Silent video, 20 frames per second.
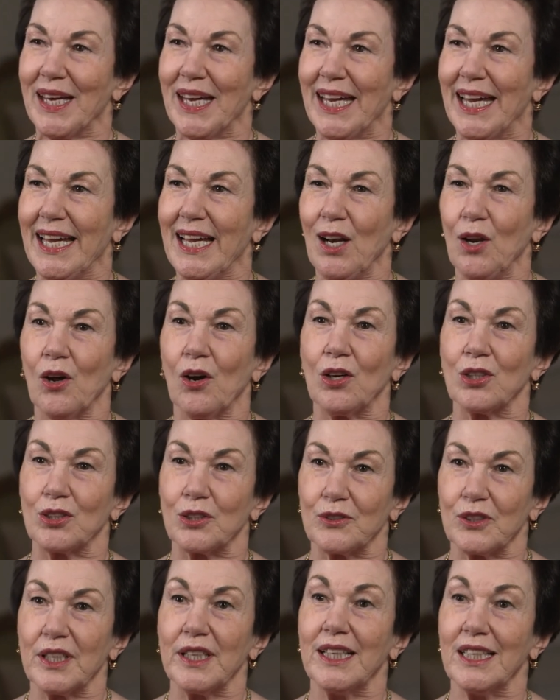
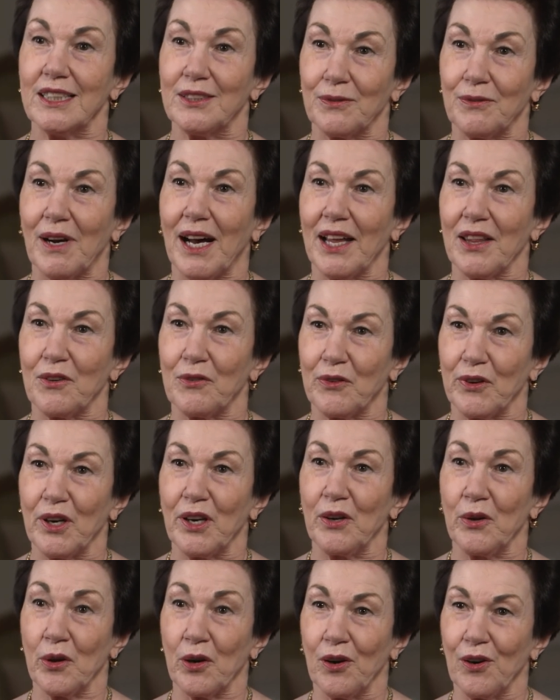lost his father
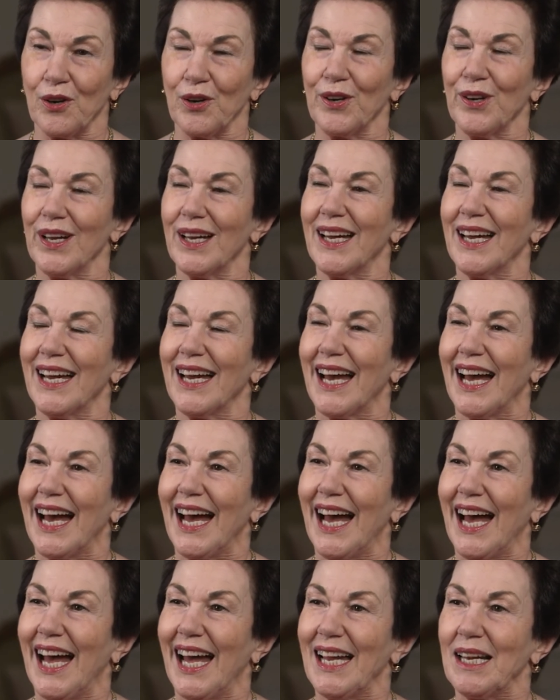very young,
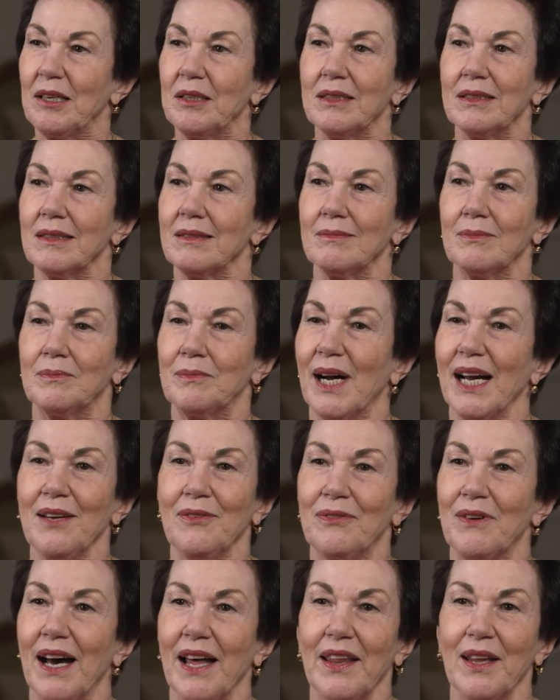and my
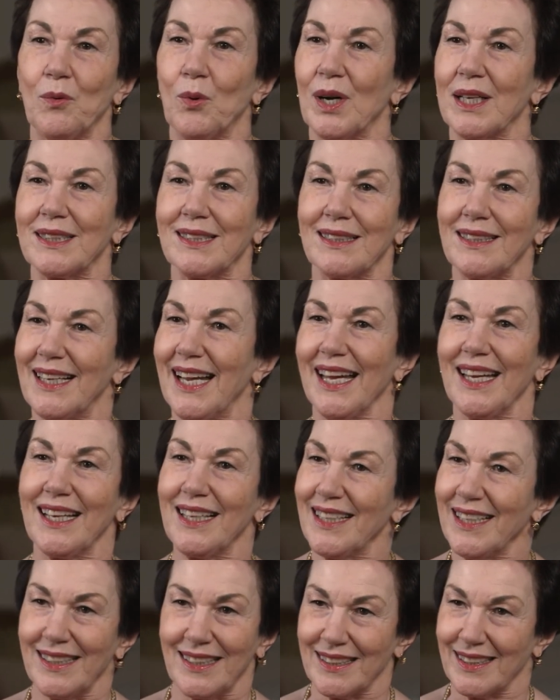father was like
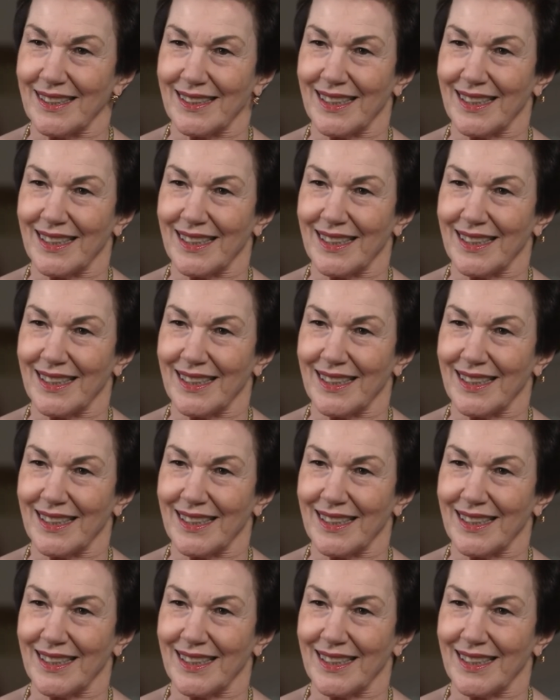his